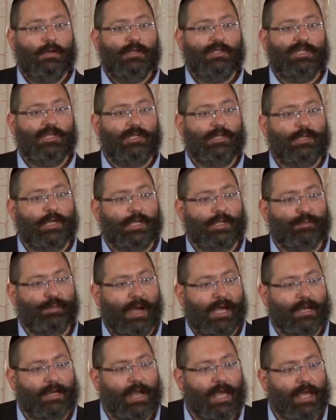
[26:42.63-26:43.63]
She says,
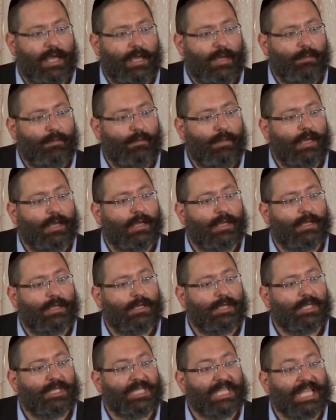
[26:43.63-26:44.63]
"My name
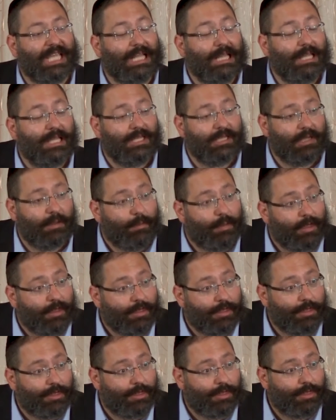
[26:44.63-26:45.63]
is
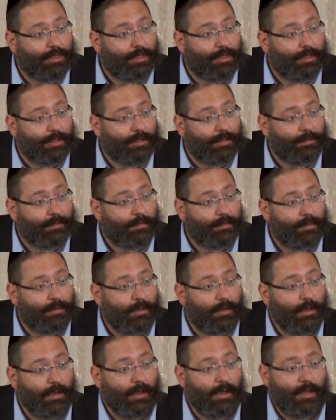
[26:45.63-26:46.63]
Elizabeth."
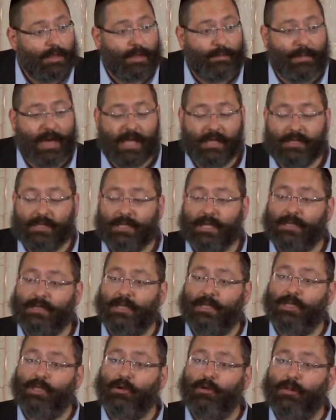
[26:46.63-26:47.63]
The man says,
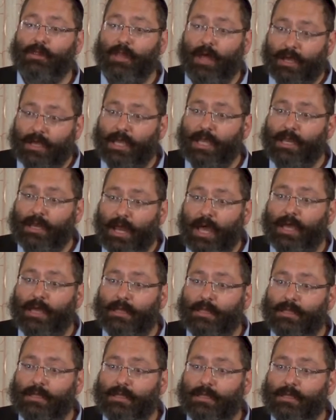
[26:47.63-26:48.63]
"It's your lucky
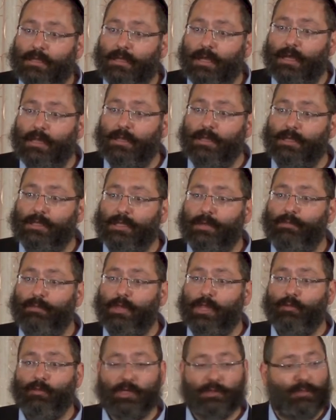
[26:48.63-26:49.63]
night.
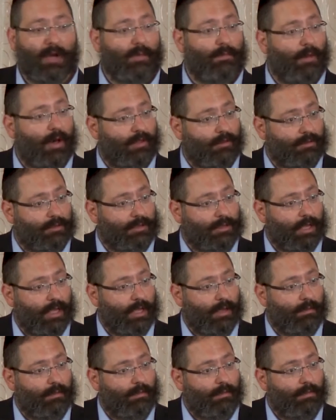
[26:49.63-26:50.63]
Elizabeth was my mother's
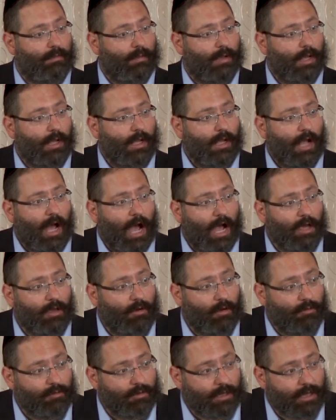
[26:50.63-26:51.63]
name. I
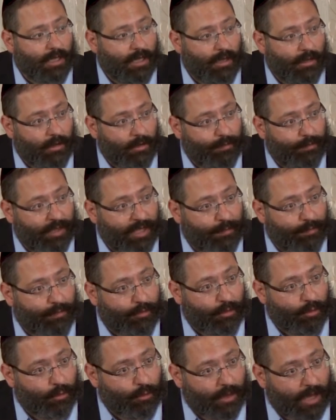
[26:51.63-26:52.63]
don't kill
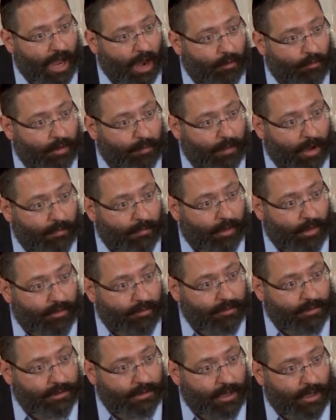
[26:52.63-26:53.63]
people who carry my
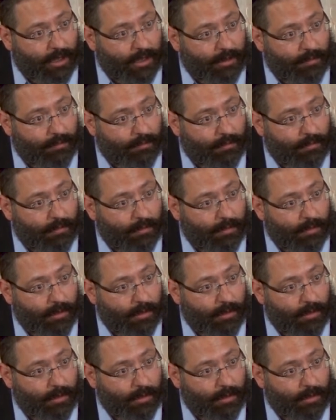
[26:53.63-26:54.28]
mother's name.